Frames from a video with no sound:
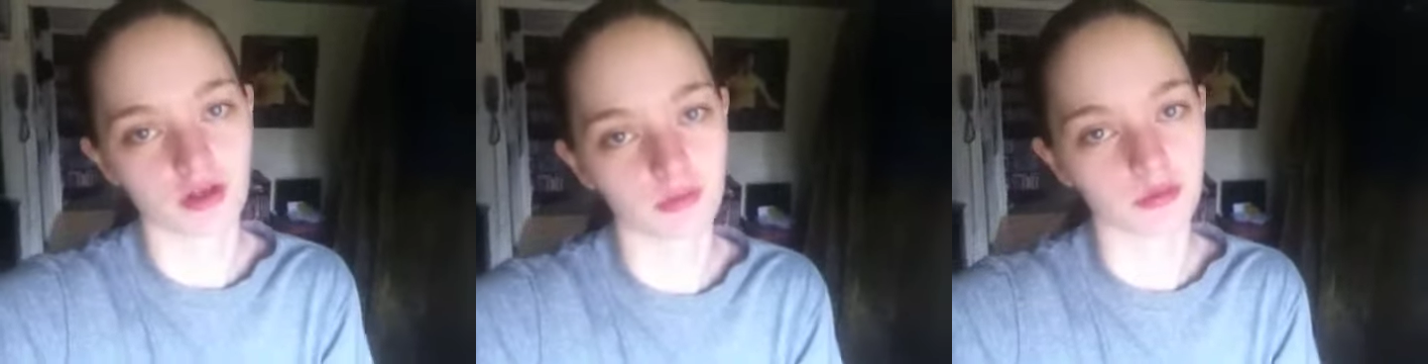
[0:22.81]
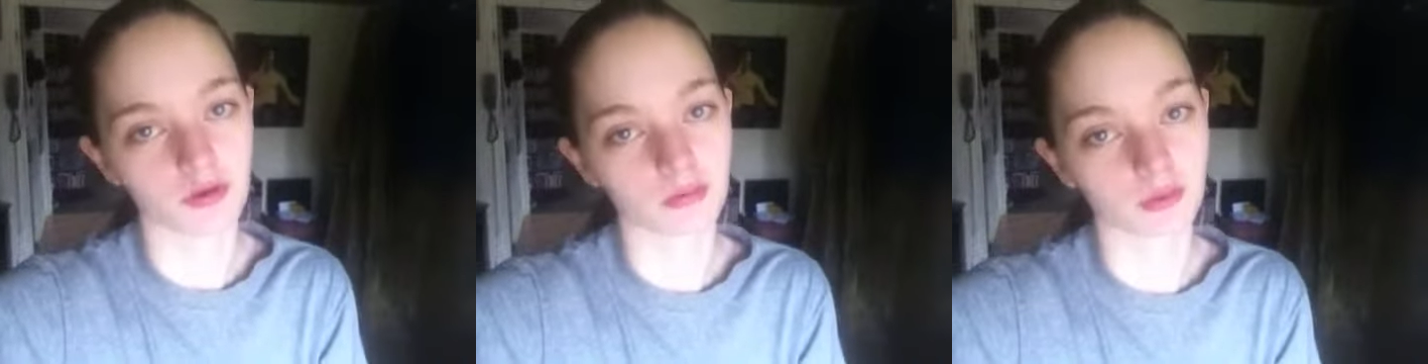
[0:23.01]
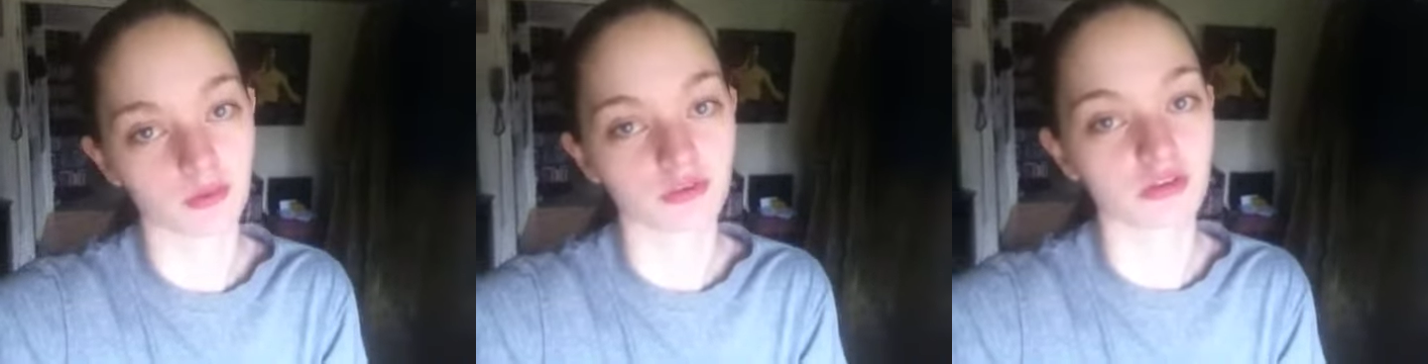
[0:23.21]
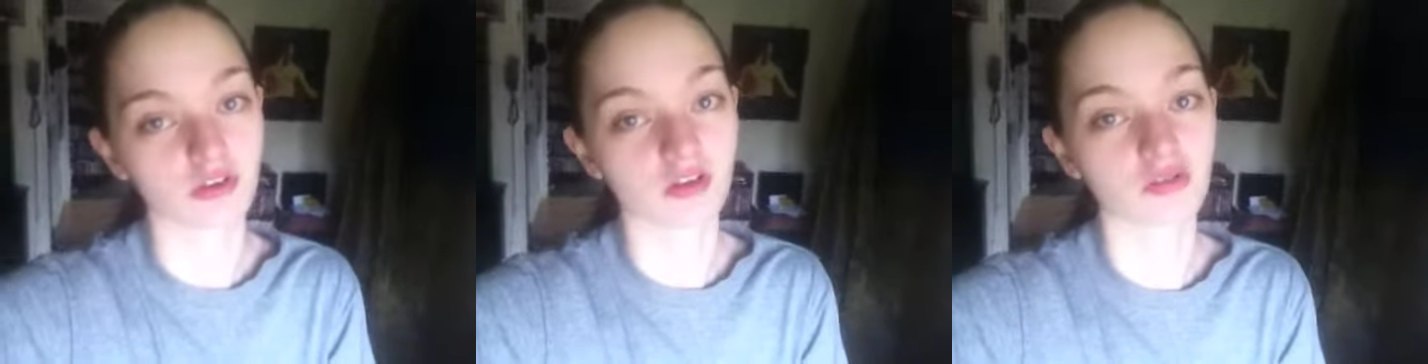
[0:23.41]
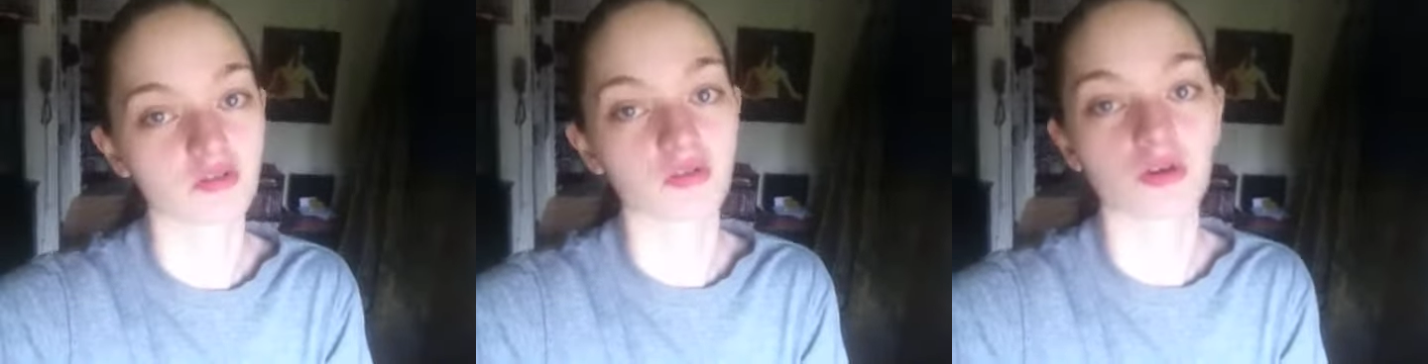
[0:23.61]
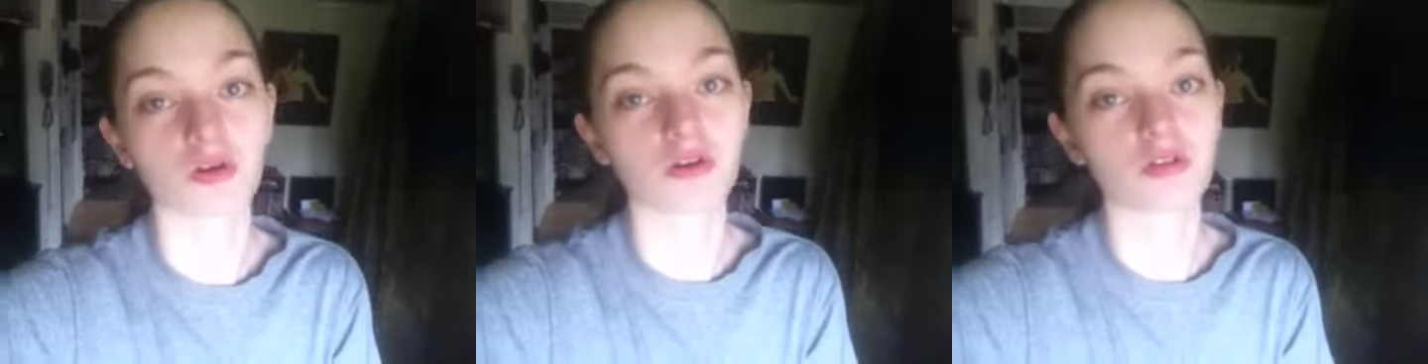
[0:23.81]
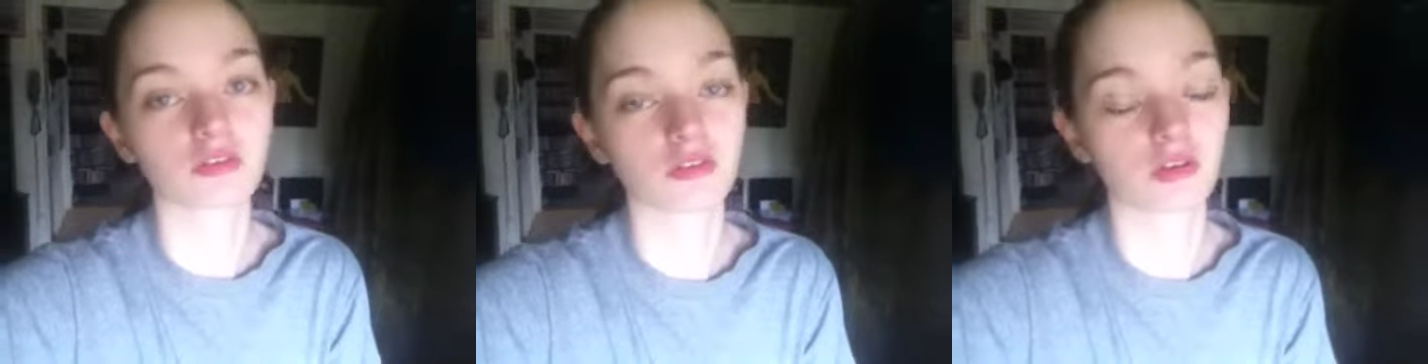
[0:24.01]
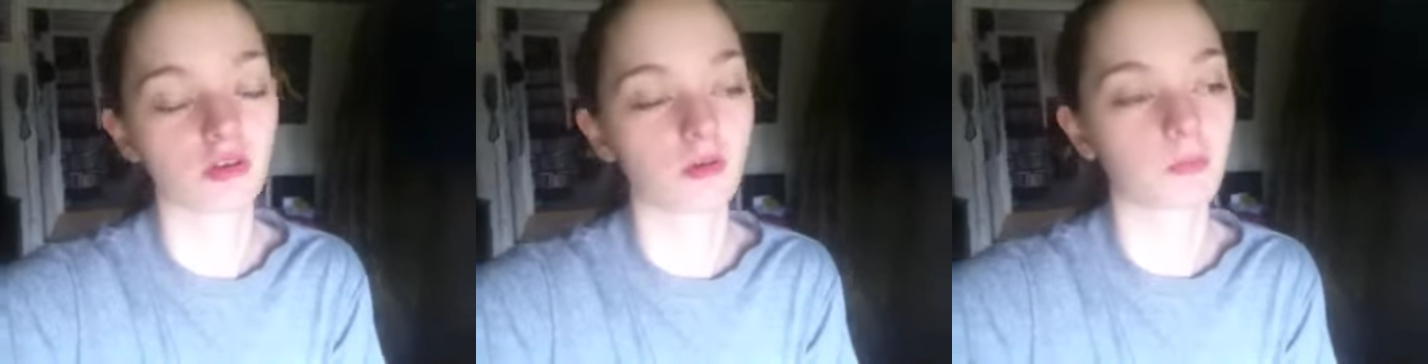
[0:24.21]
I'm almost six foot,
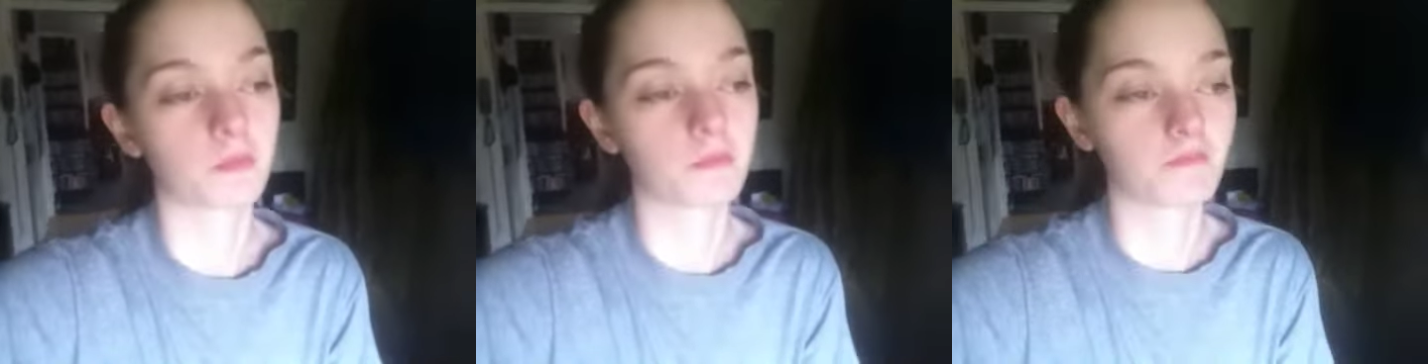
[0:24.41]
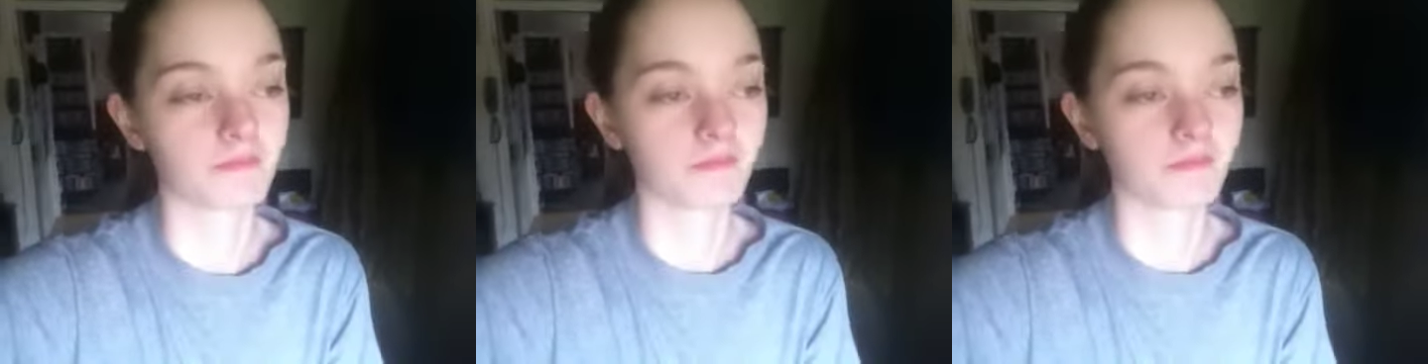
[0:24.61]
so